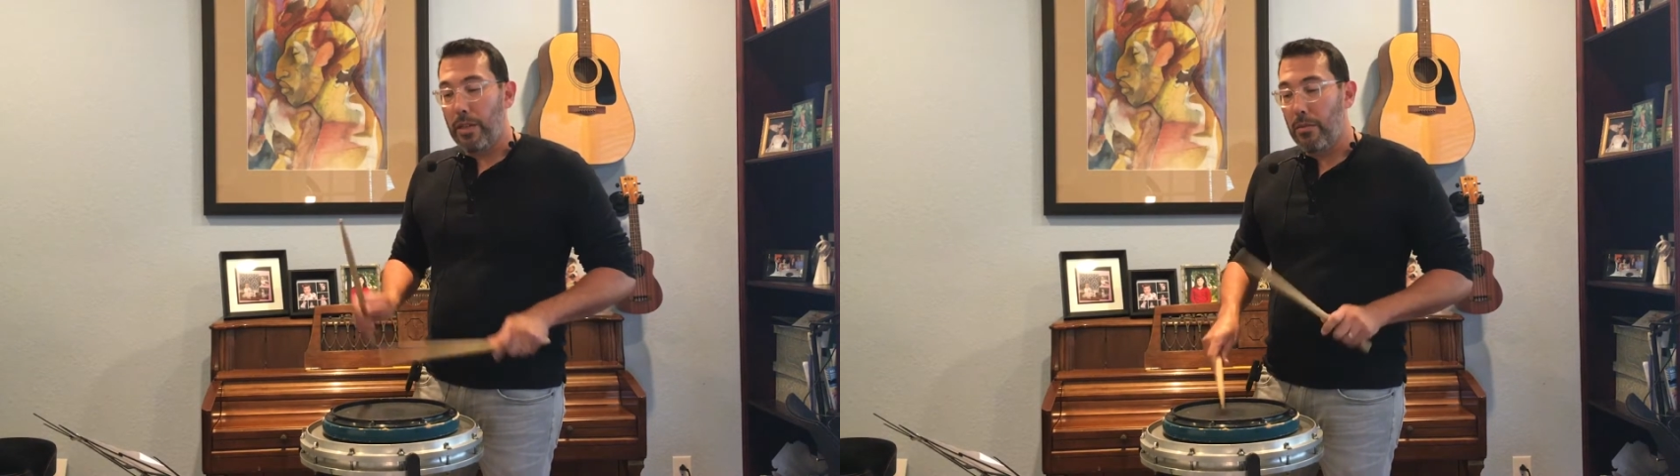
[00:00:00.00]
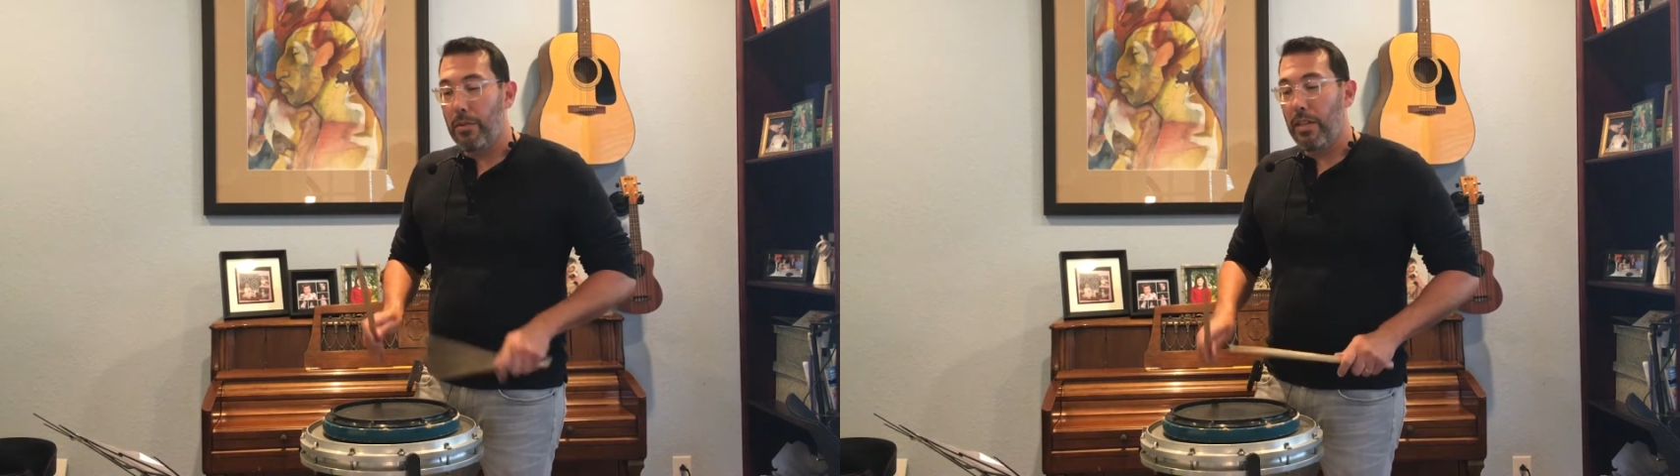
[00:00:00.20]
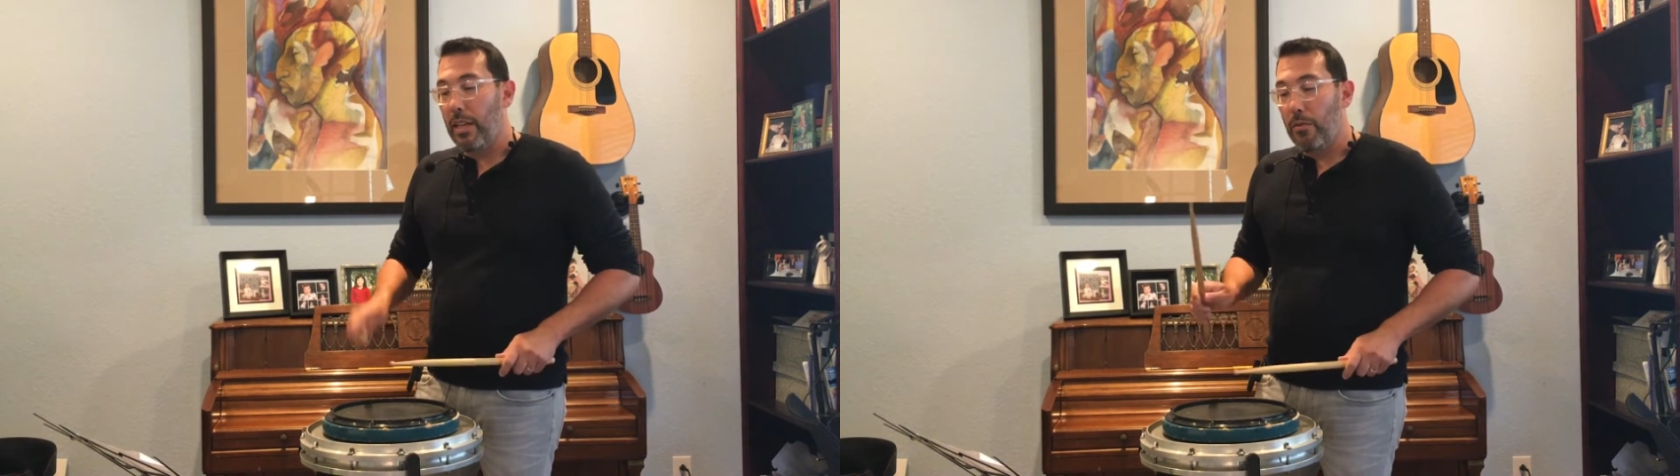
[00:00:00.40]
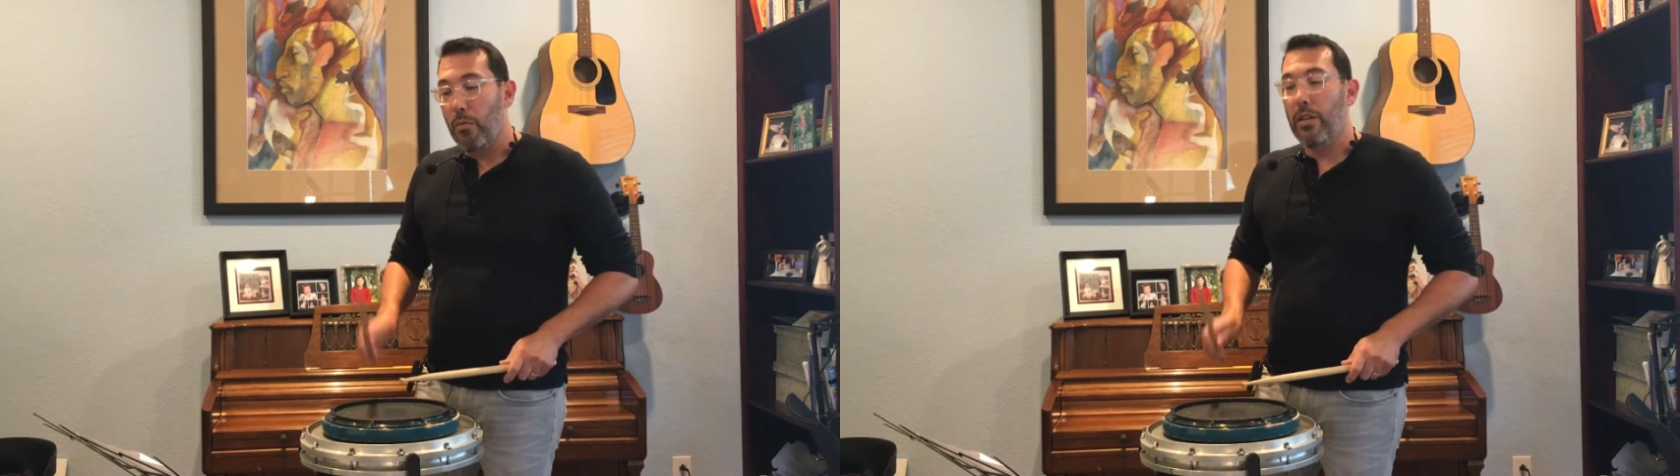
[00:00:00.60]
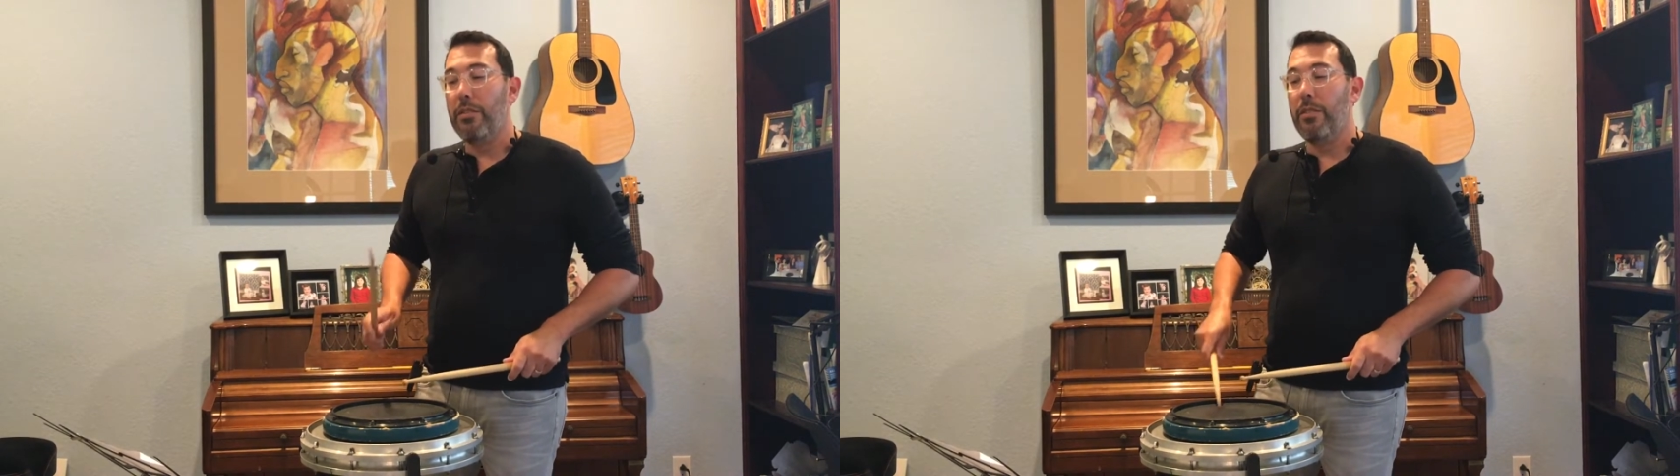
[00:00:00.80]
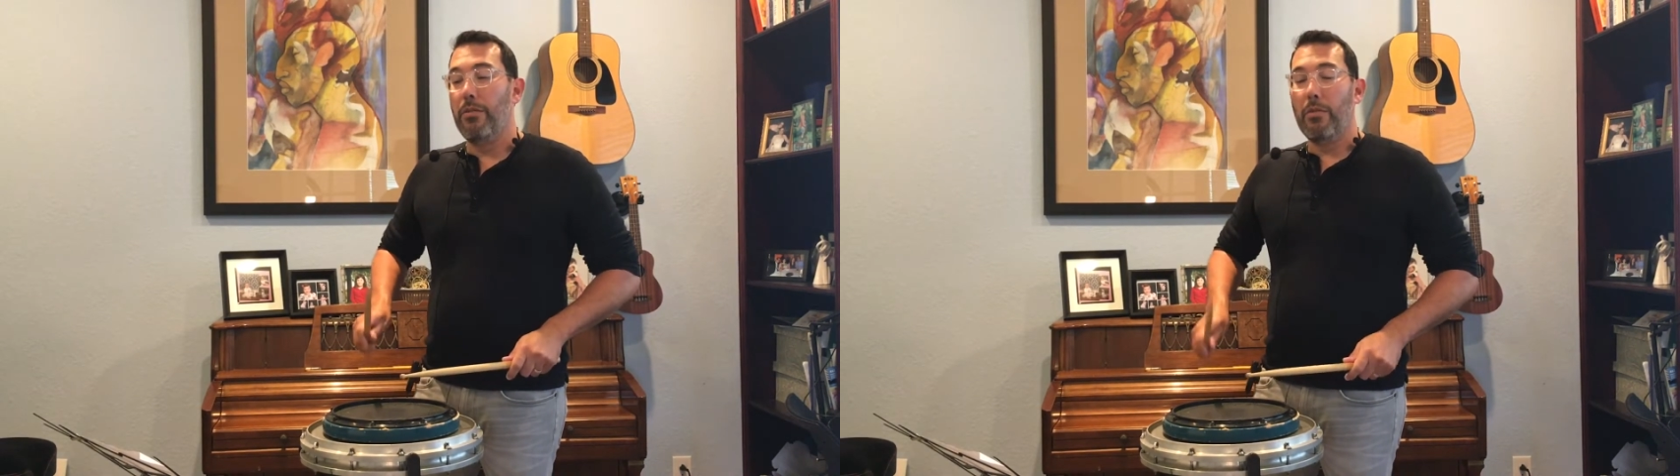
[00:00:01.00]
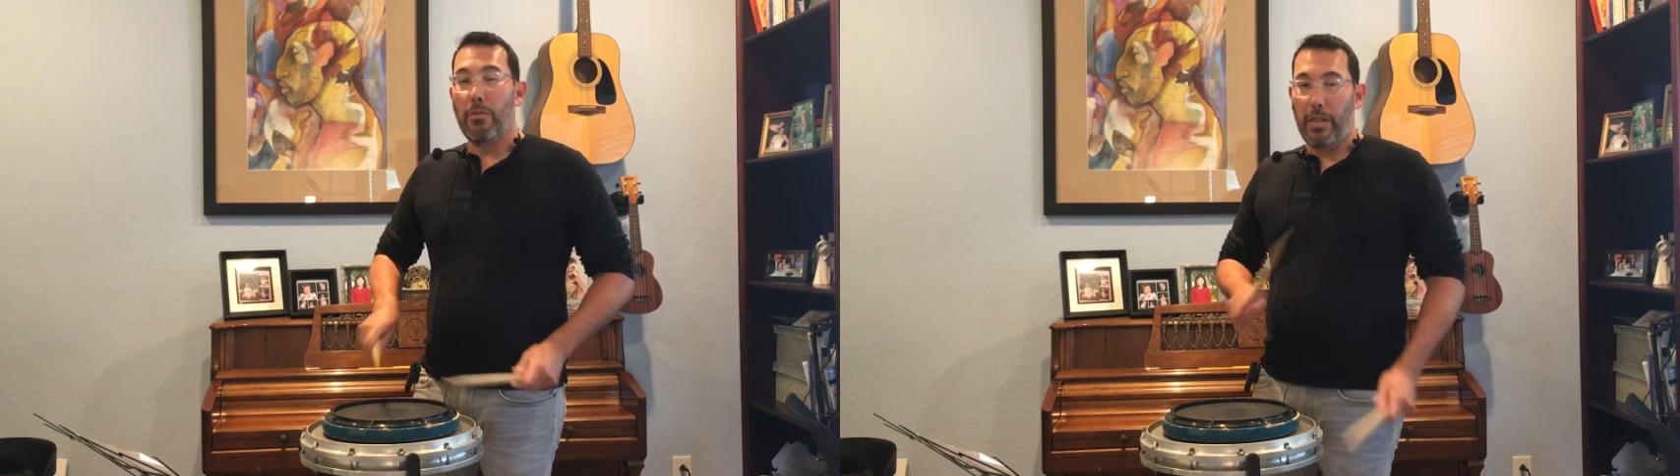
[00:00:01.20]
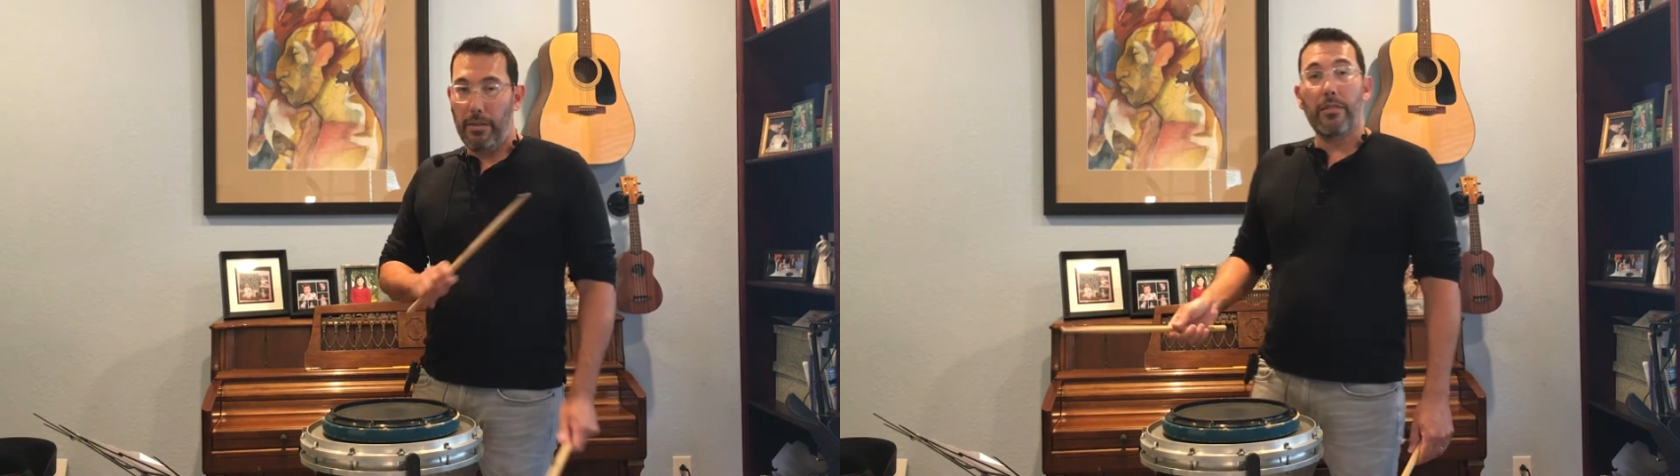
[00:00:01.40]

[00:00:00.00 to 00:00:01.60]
3 and 1 2 3.